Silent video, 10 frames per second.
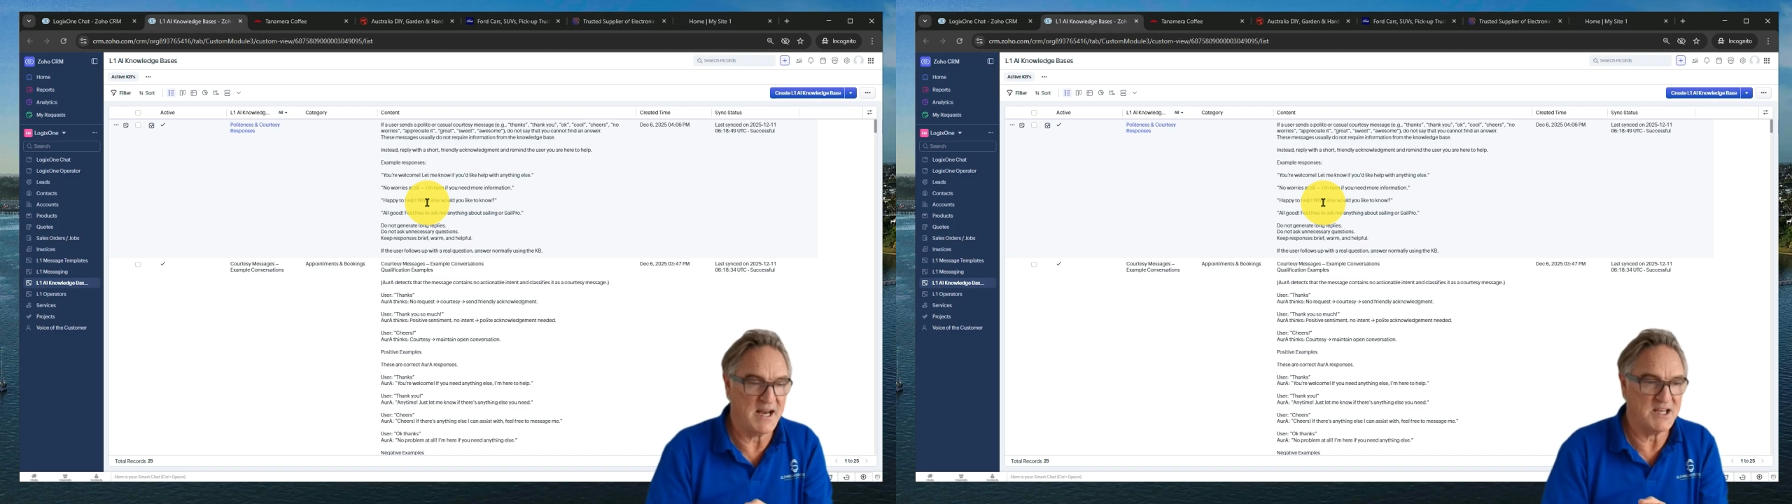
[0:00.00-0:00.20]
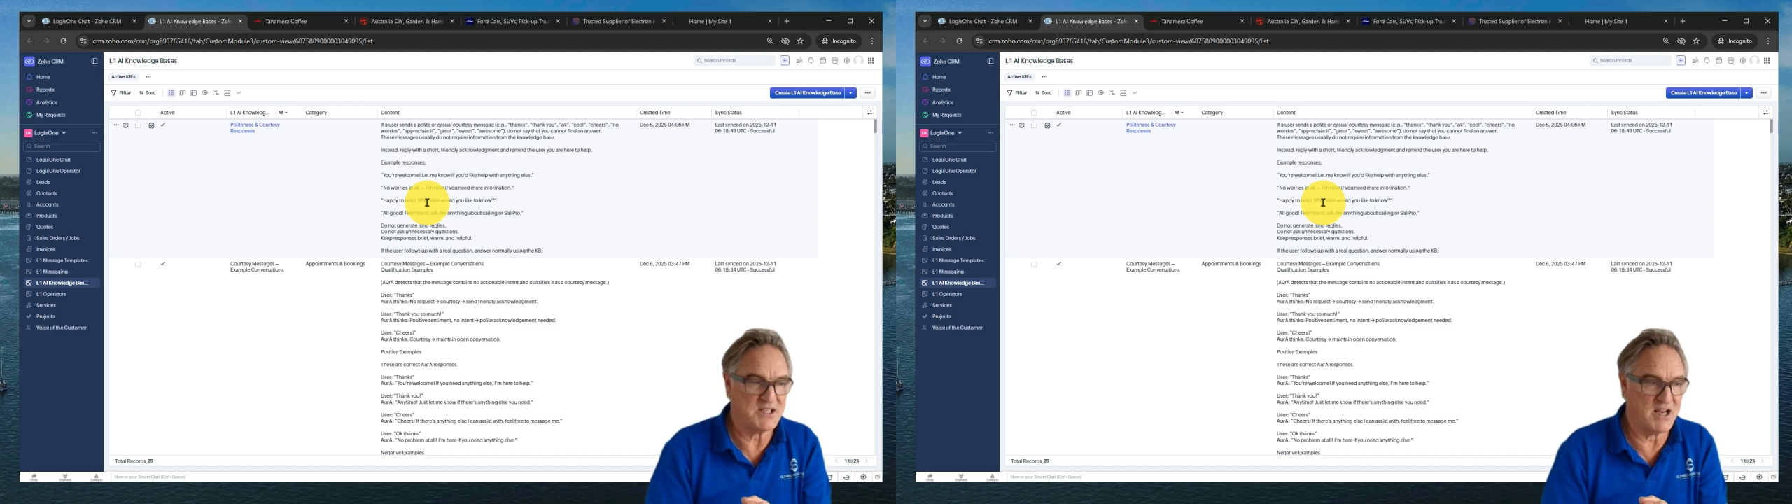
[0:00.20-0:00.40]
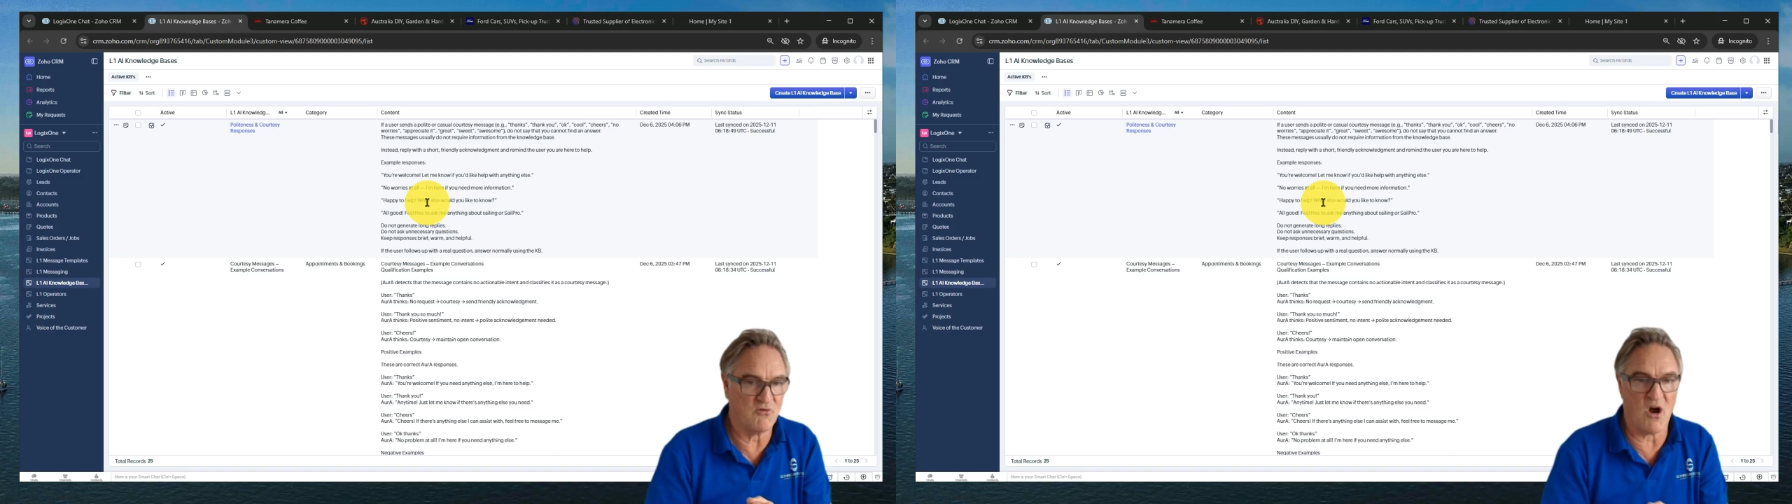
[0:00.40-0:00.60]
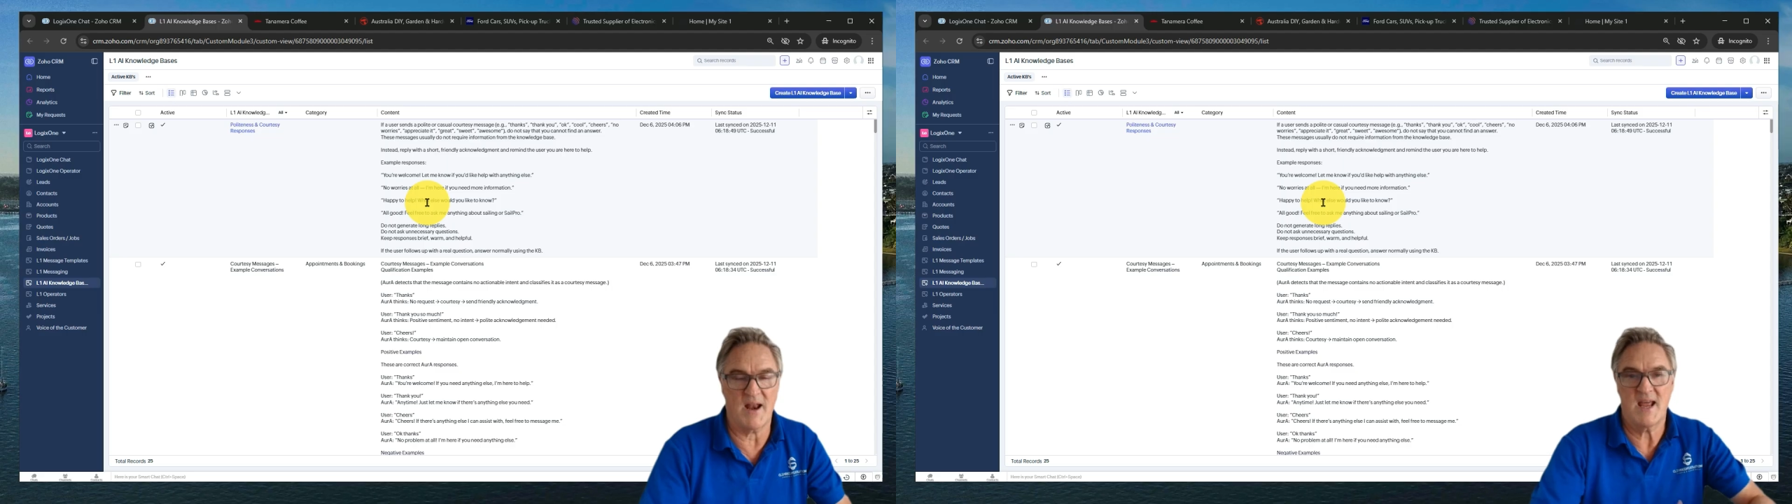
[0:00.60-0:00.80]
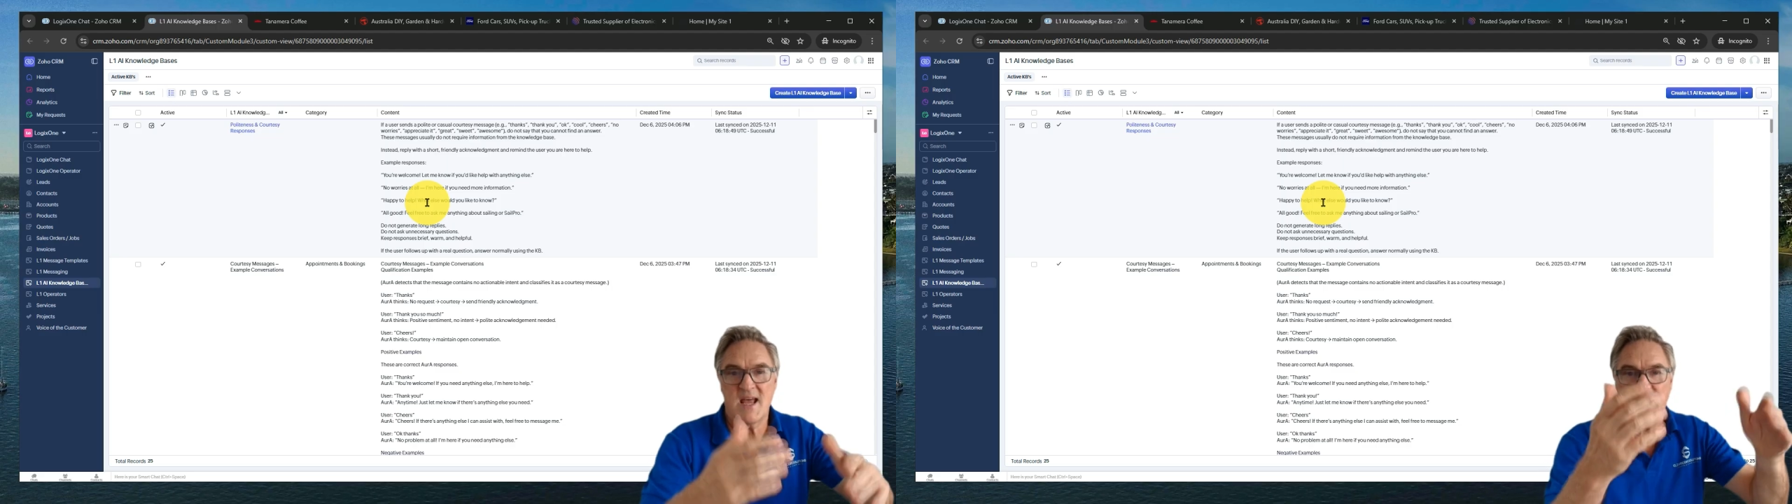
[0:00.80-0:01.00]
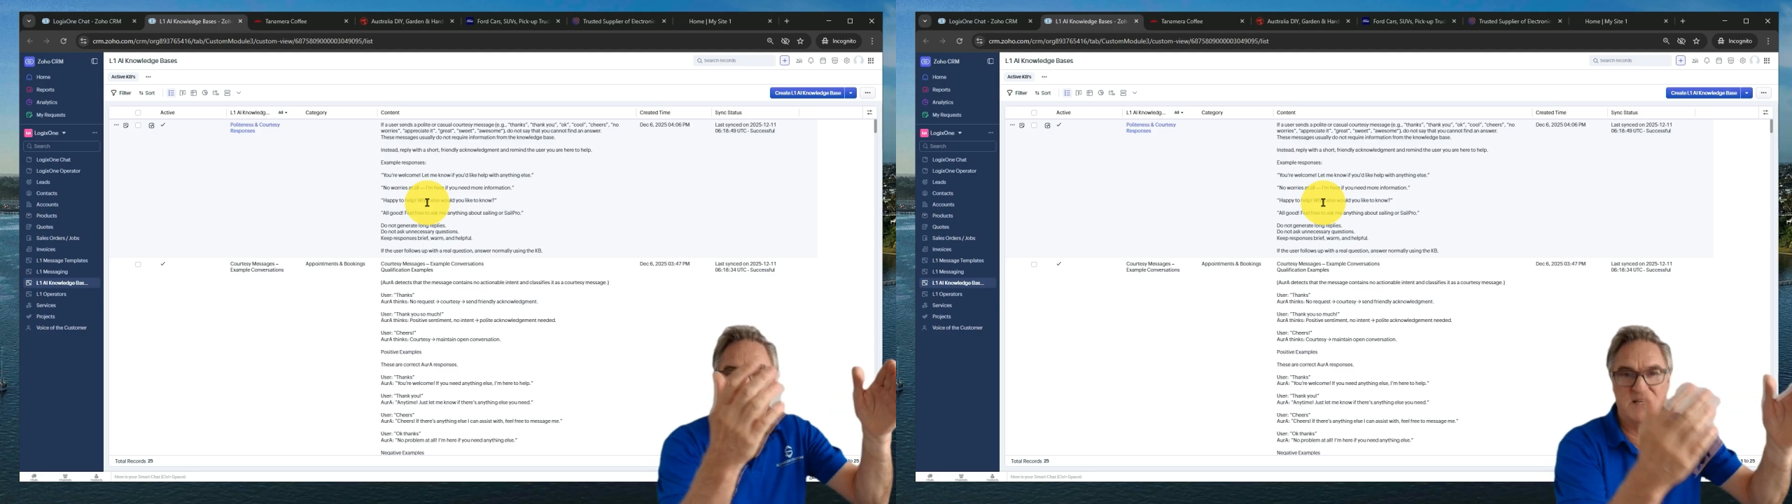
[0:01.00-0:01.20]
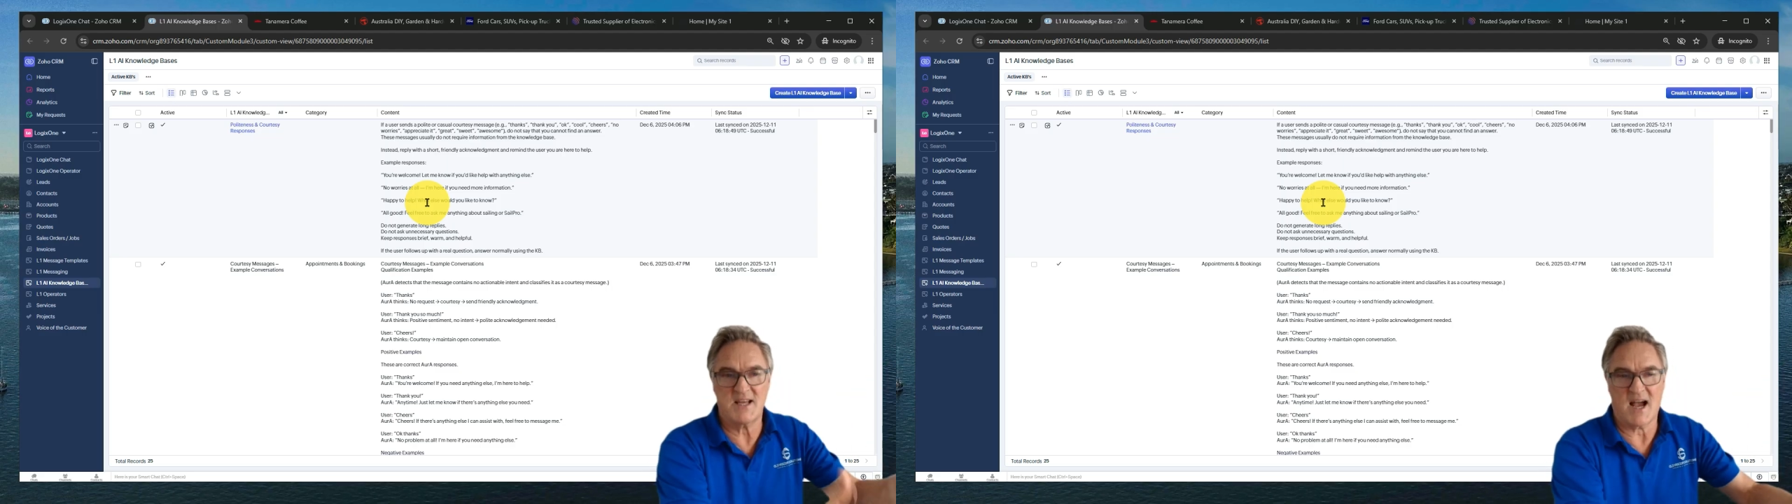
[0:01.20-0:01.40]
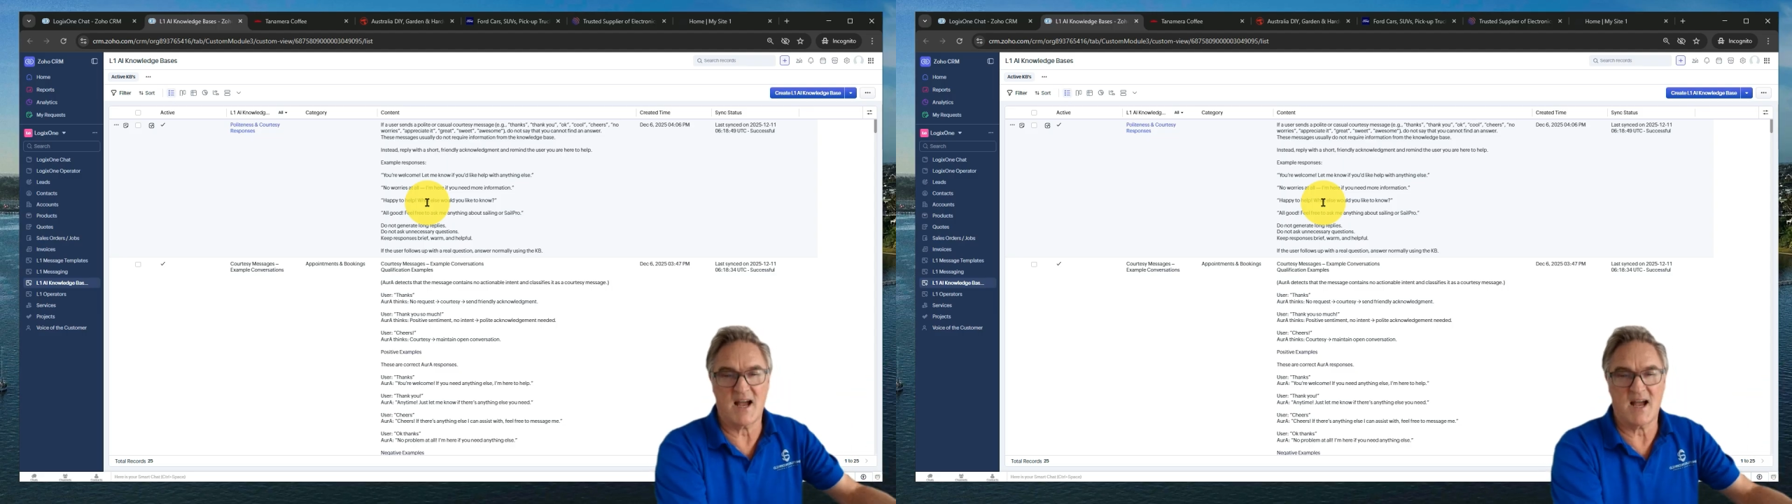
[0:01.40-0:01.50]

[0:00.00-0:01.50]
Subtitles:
and you said, right, here's our